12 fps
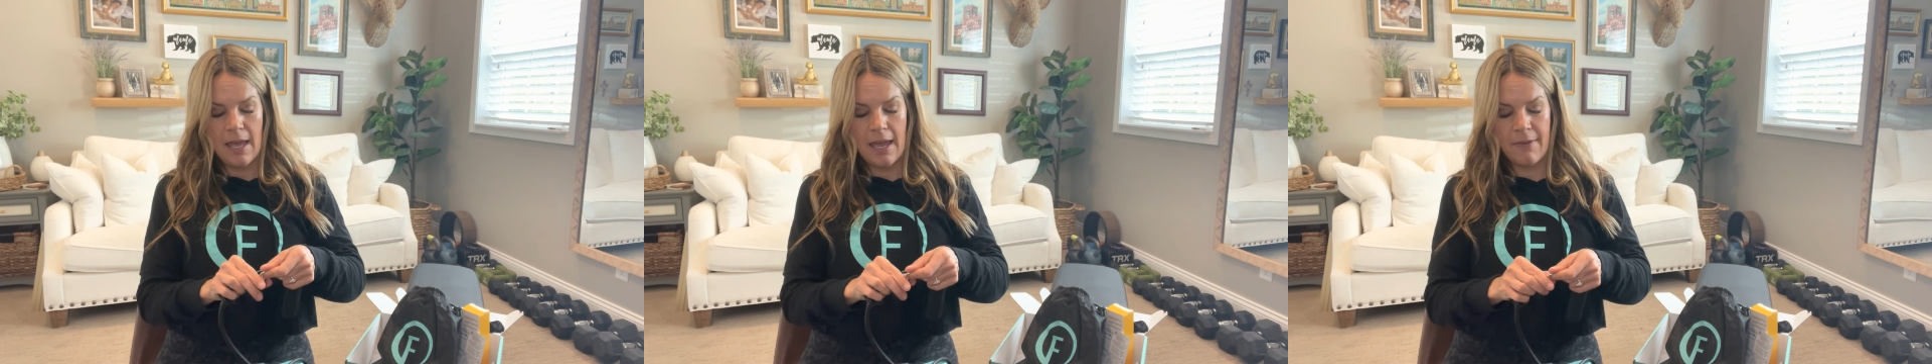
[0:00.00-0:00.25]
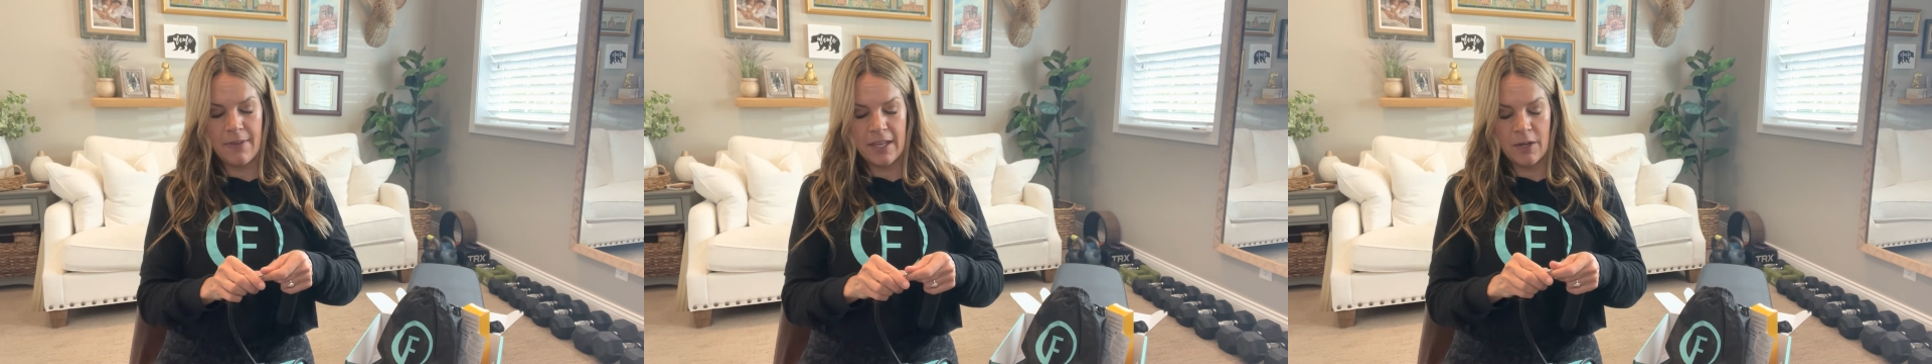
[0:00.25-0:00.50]

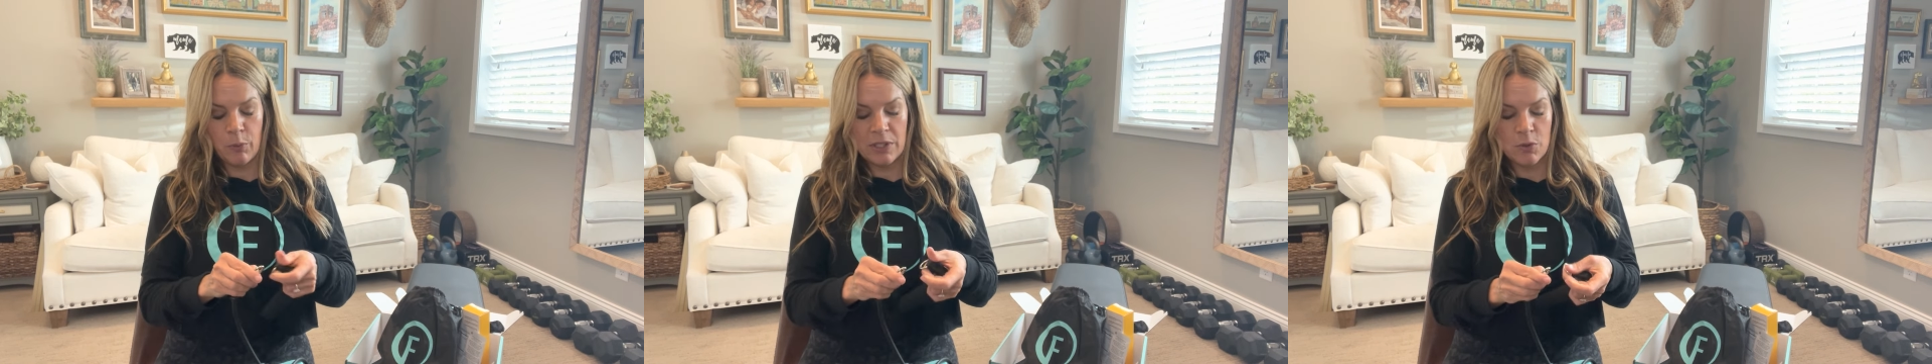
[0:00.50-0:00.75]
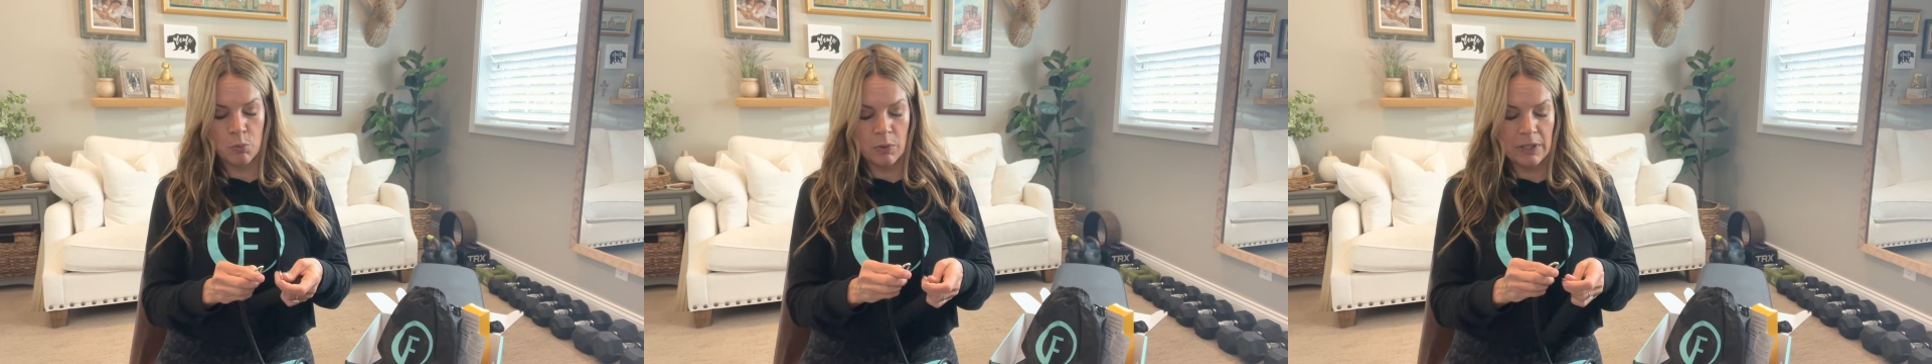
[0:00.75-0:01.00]
And then
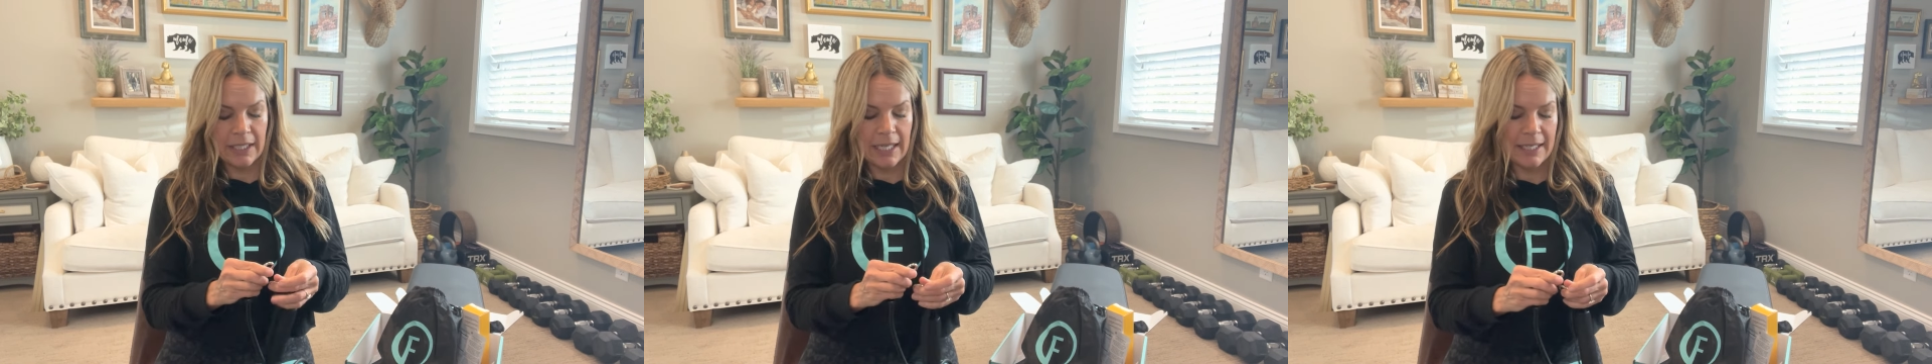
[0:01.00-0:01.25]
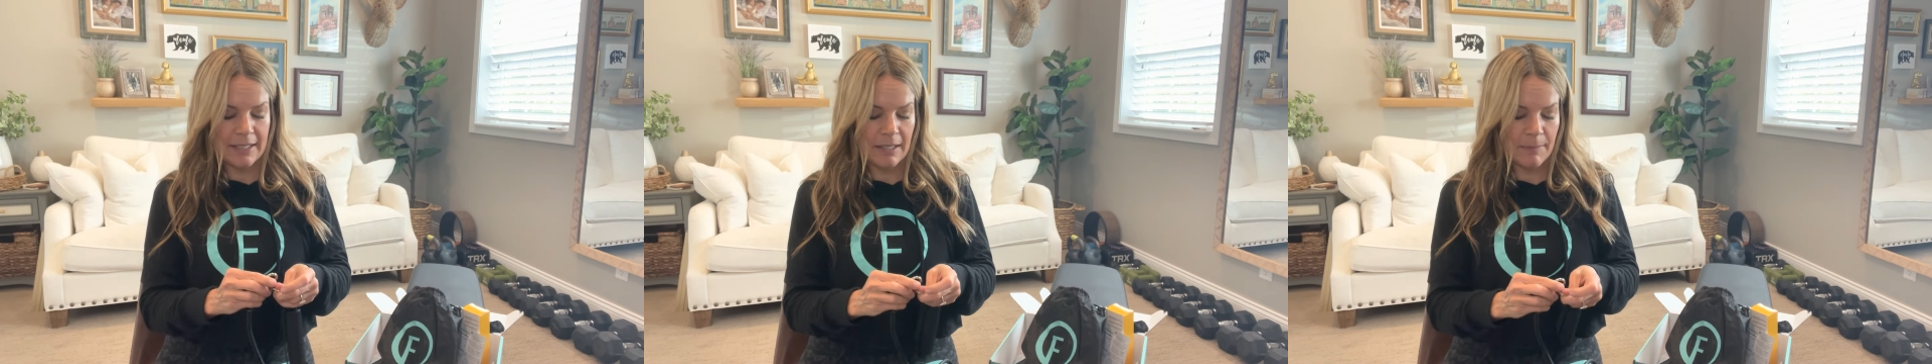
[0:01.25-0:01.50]
what's really
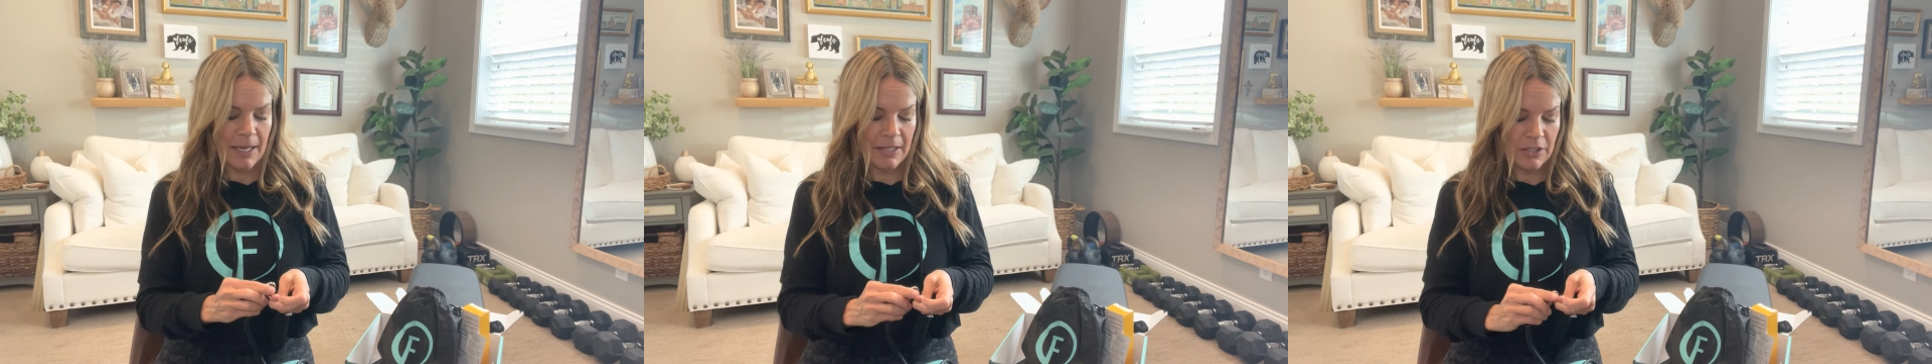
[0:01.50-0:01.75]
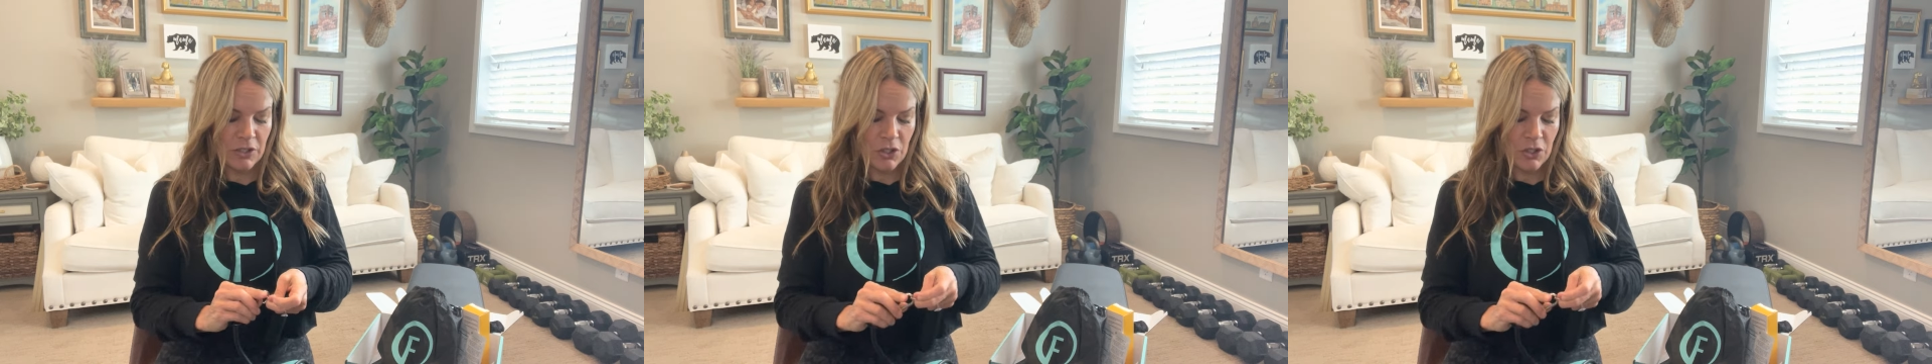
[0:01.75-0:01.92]
handy about it